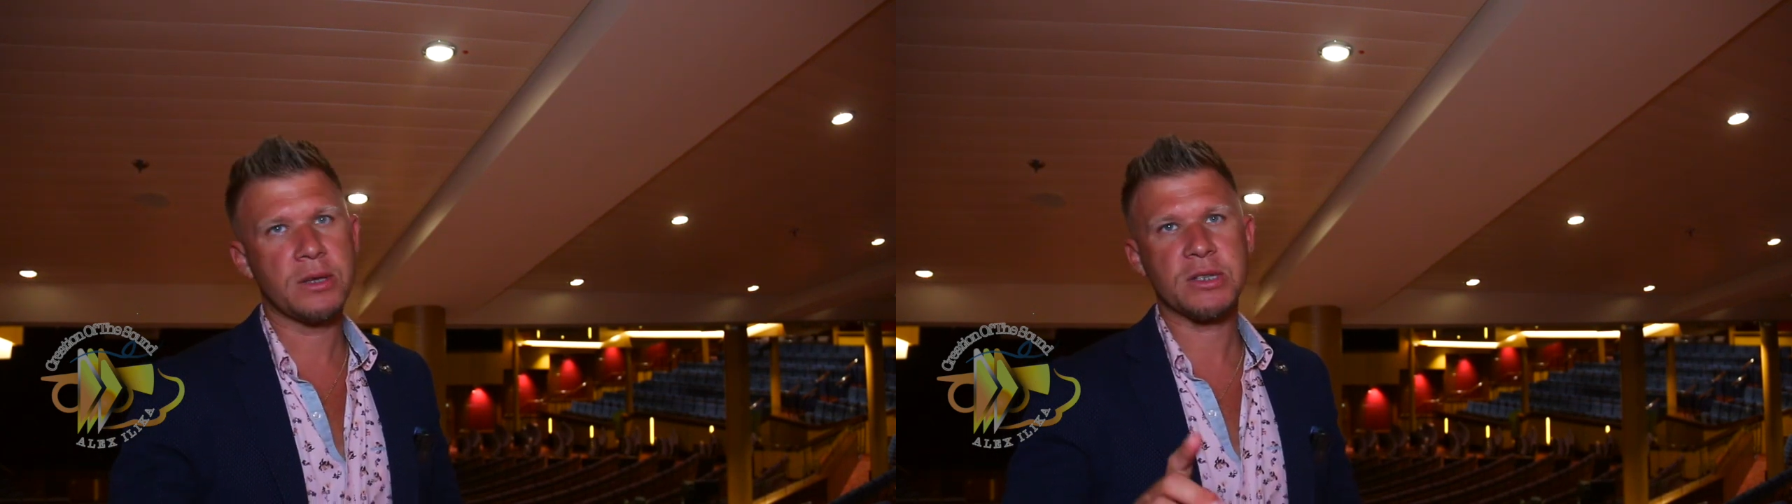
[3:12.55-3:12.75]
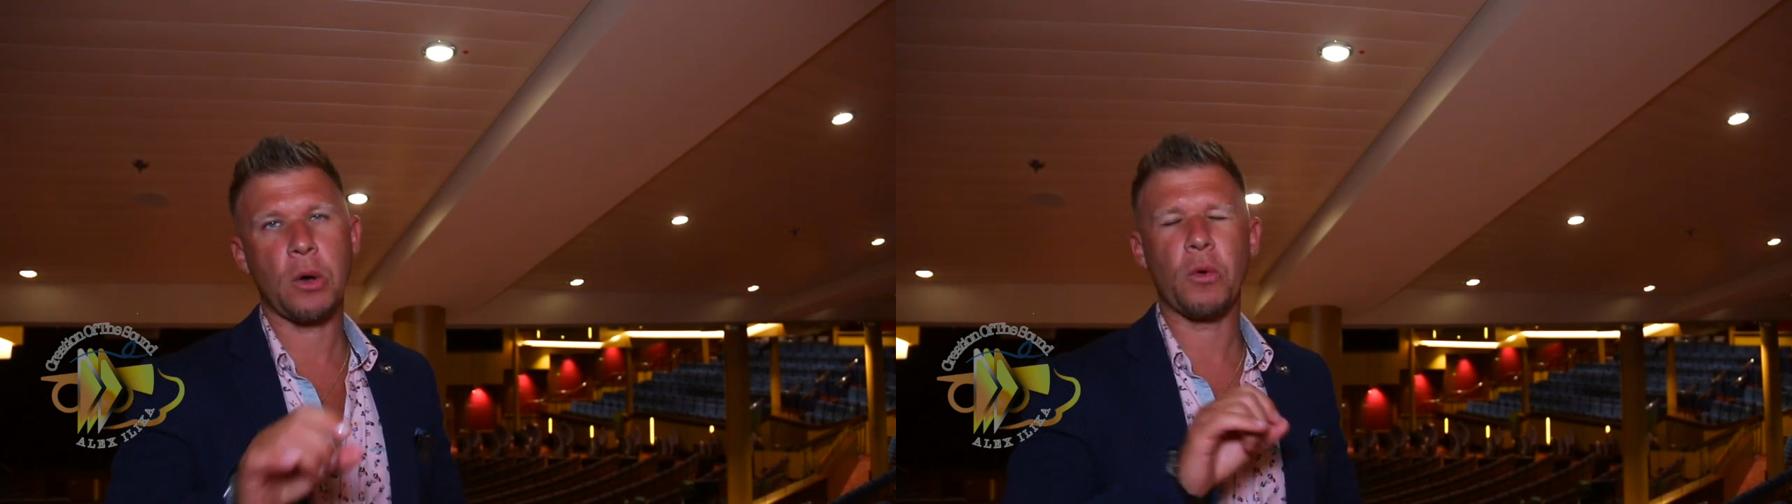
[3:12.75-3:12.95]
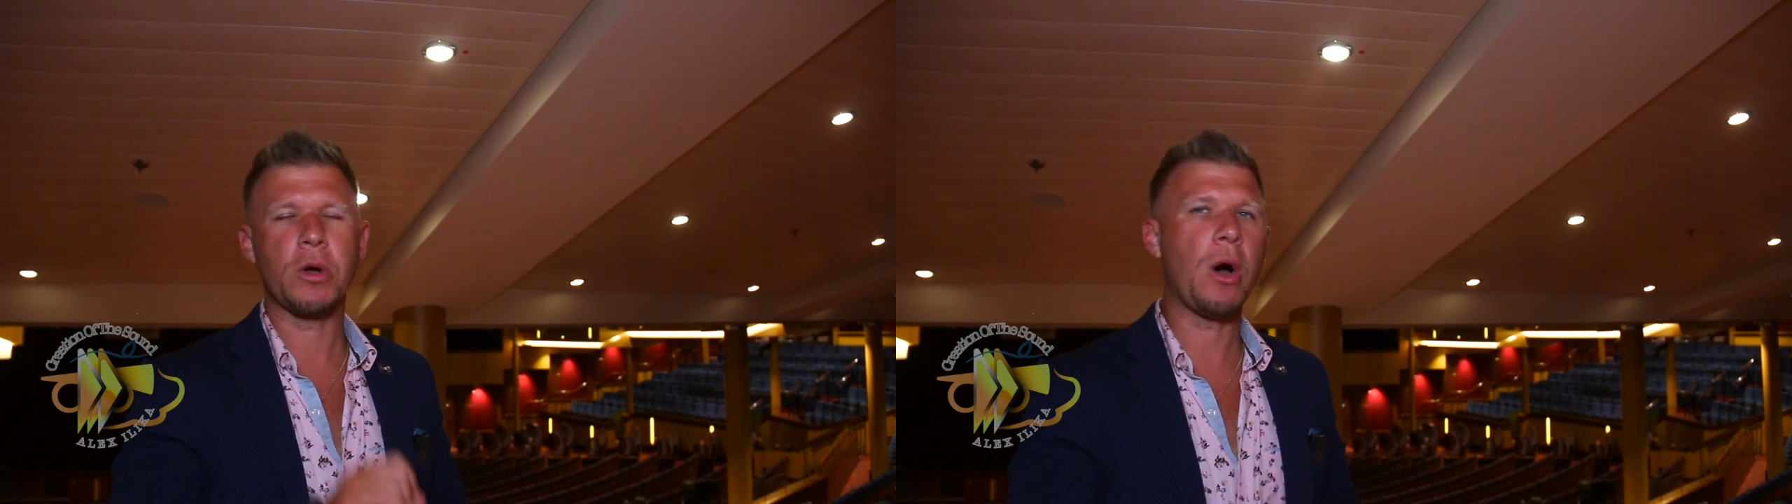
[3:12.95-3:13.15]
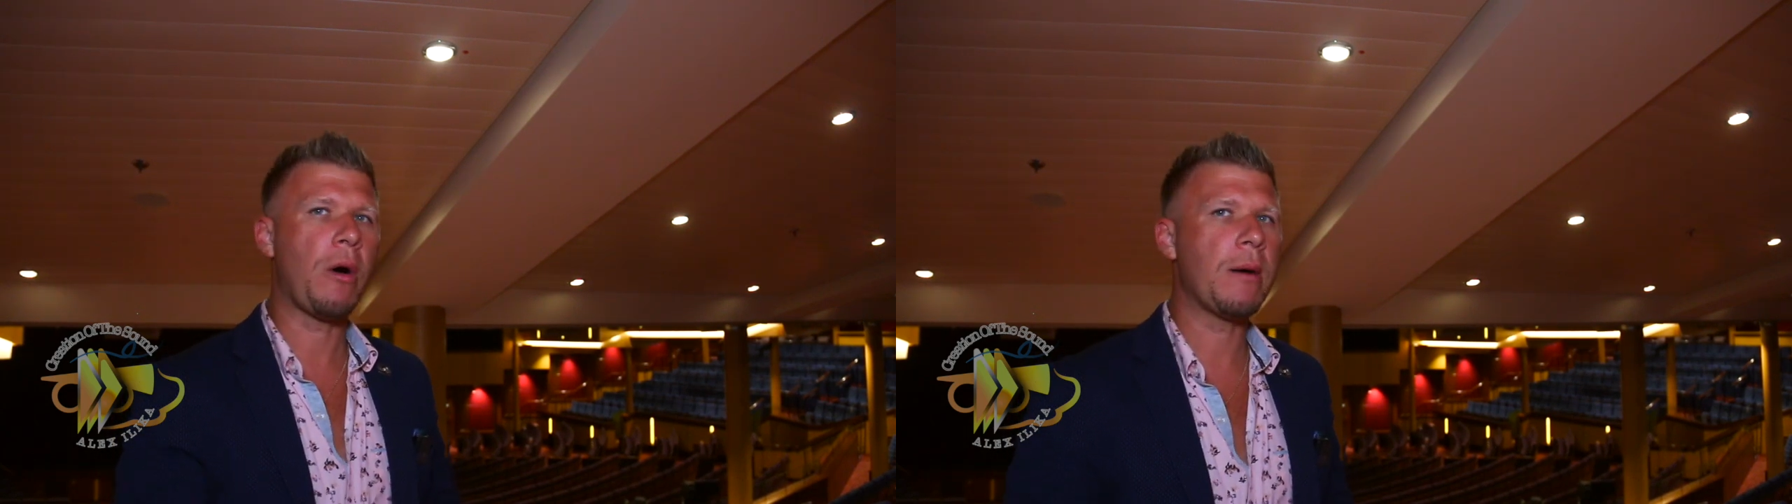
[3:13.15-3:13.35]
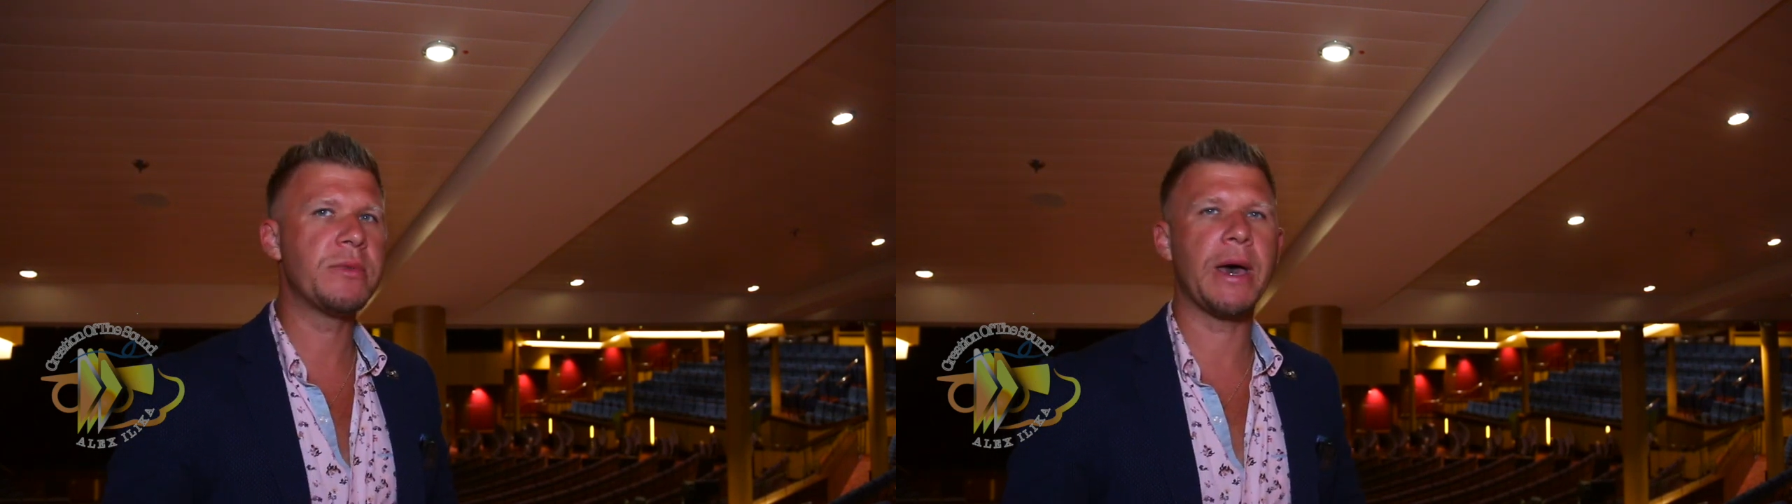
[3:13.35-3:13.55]
So
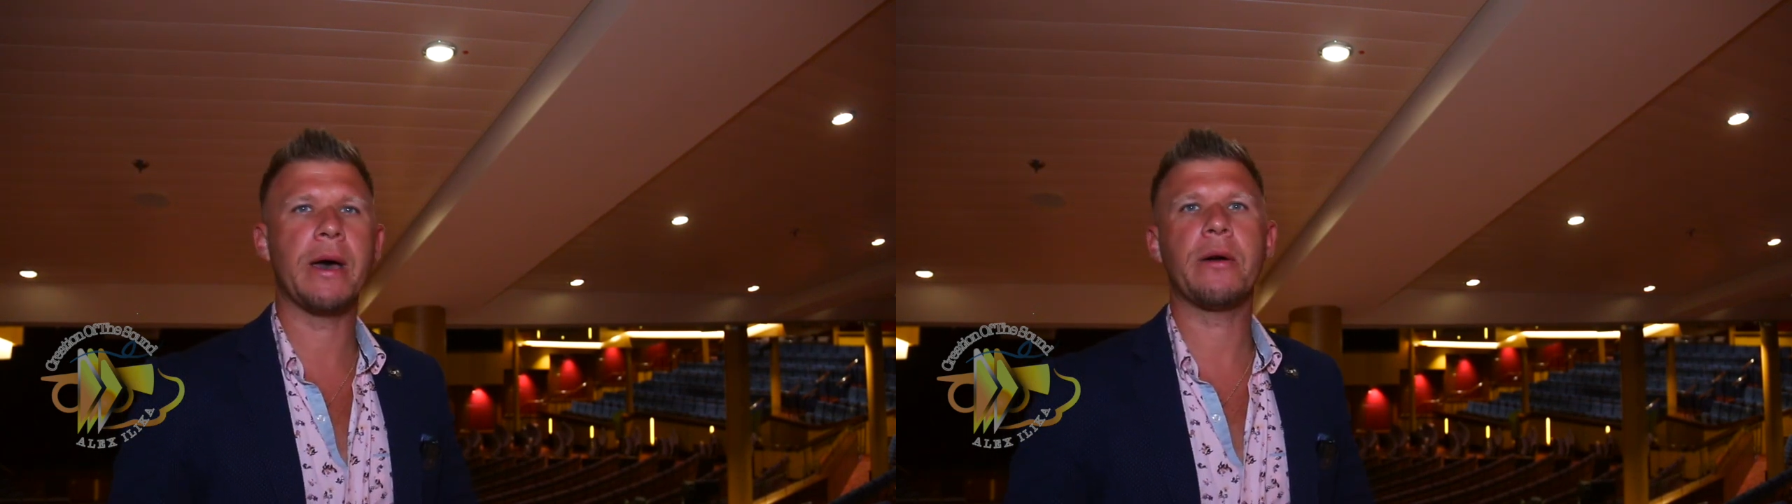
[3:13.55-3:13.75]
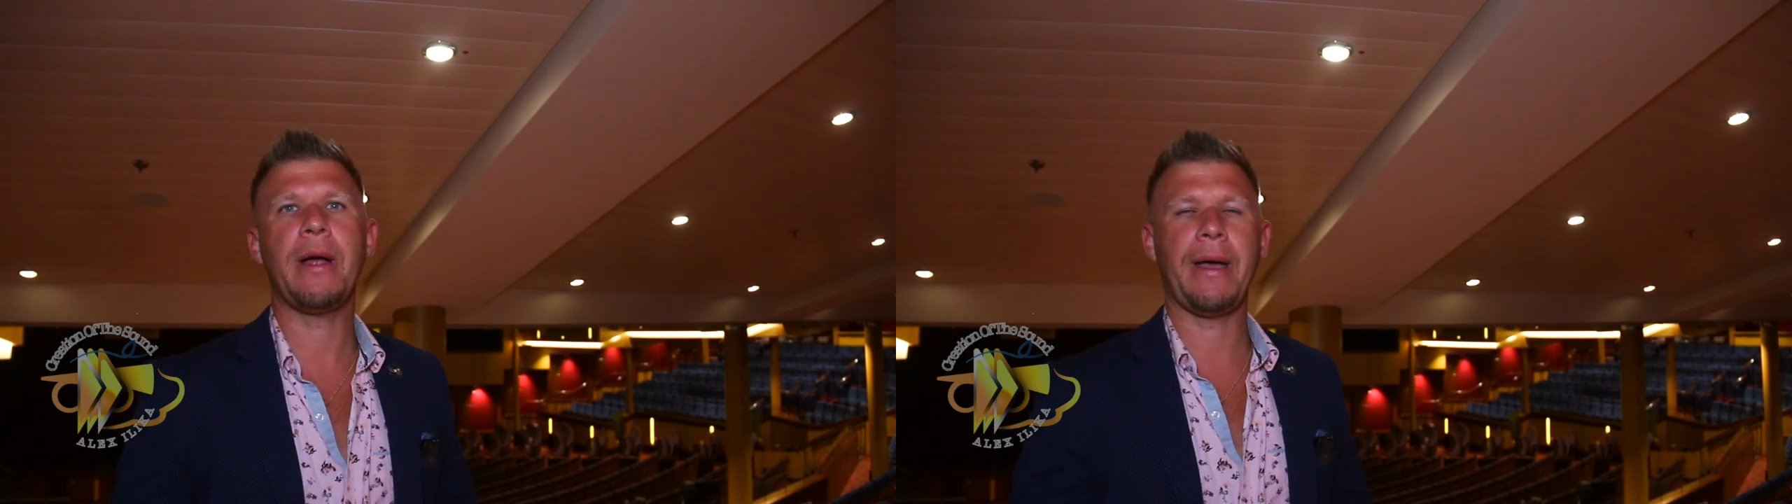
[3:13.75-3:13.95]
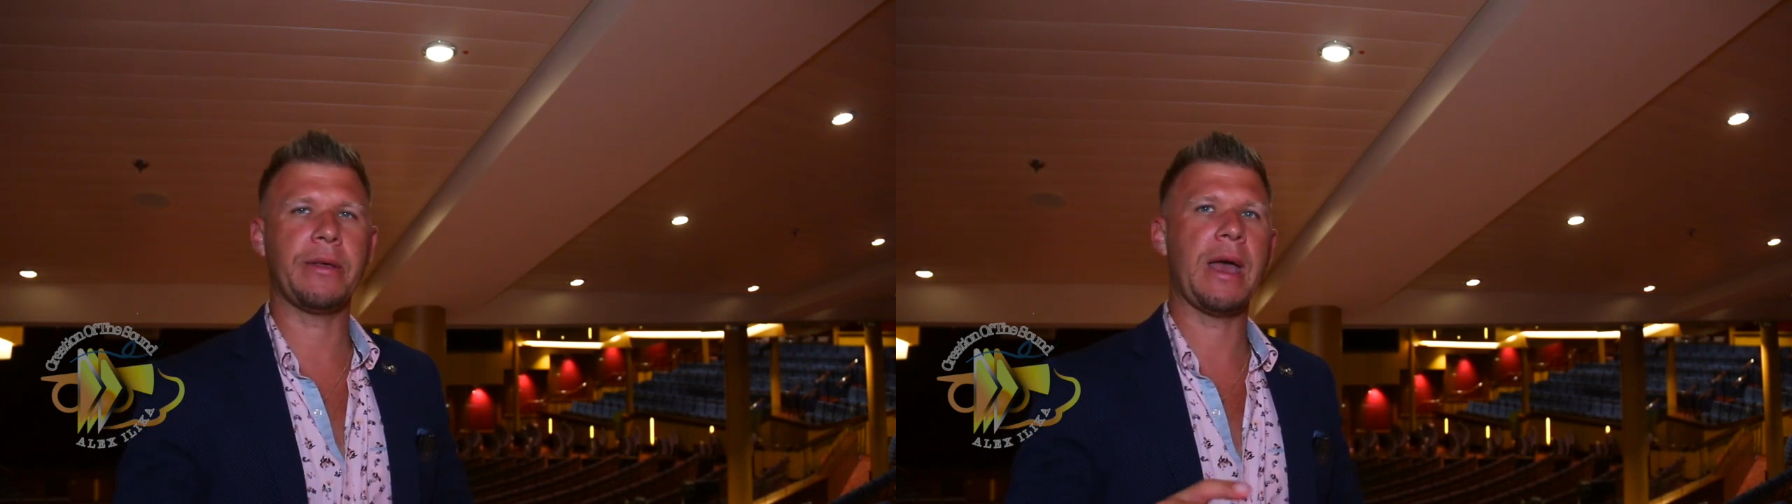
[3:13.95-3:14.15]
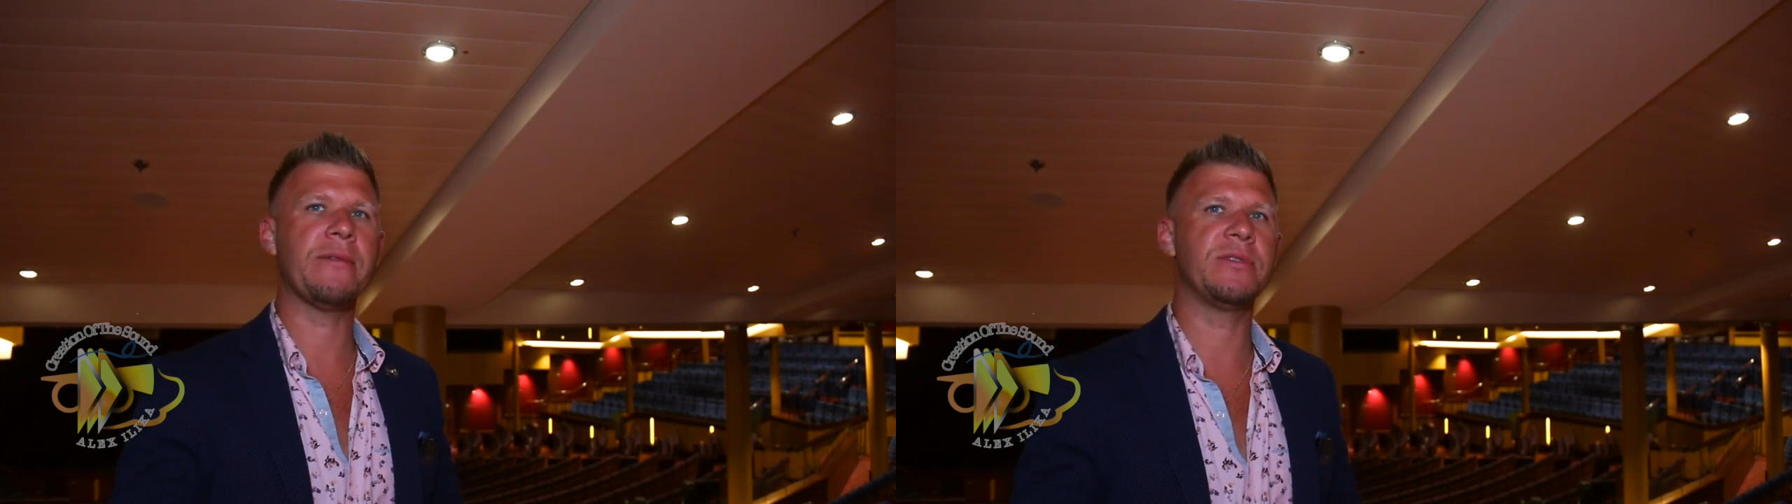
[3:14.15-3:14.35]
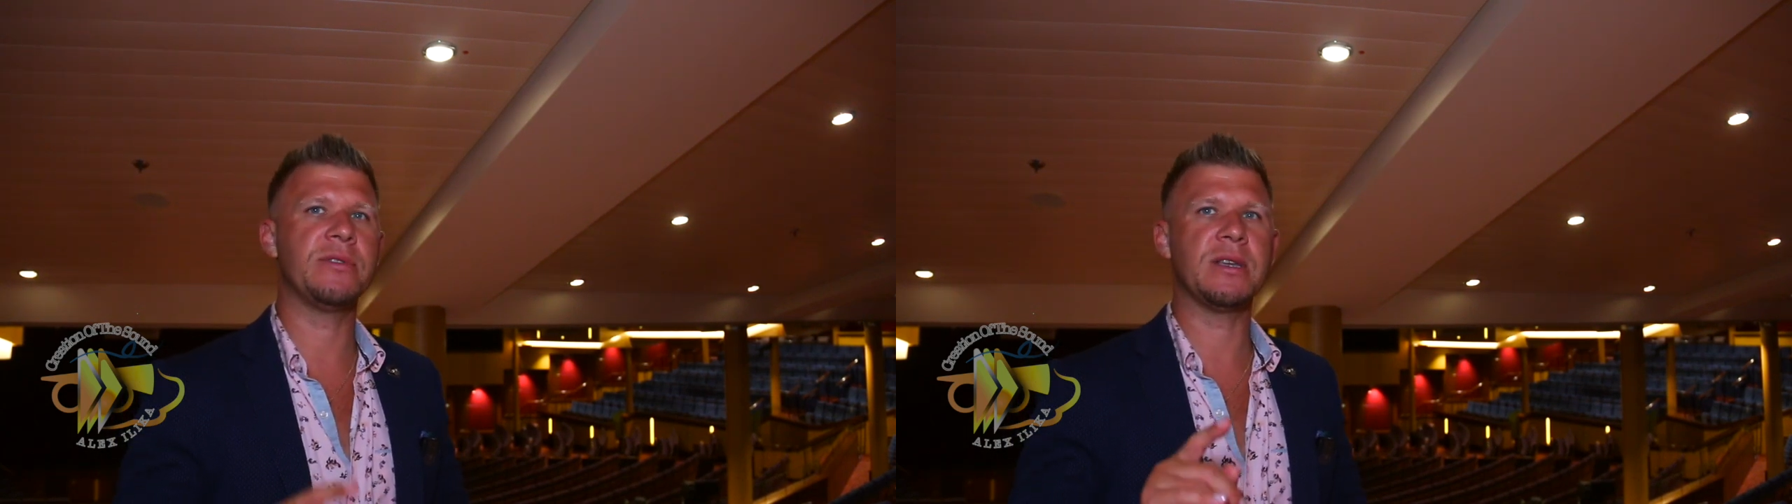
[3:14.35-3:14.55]
go up there and have